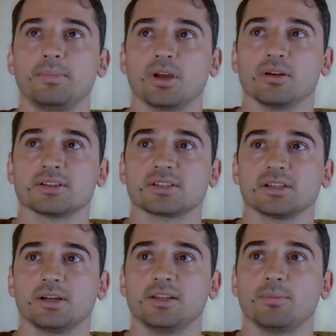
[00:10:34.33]

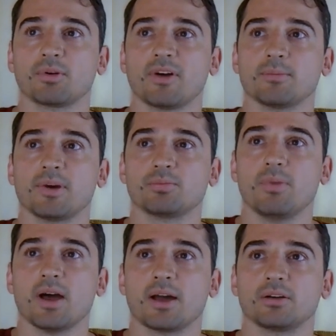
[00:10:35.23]
because they provide
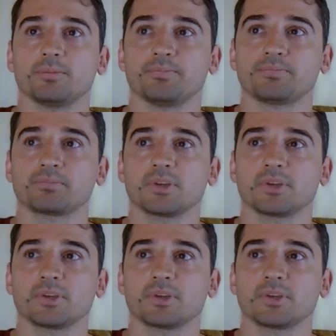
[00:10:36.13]
much better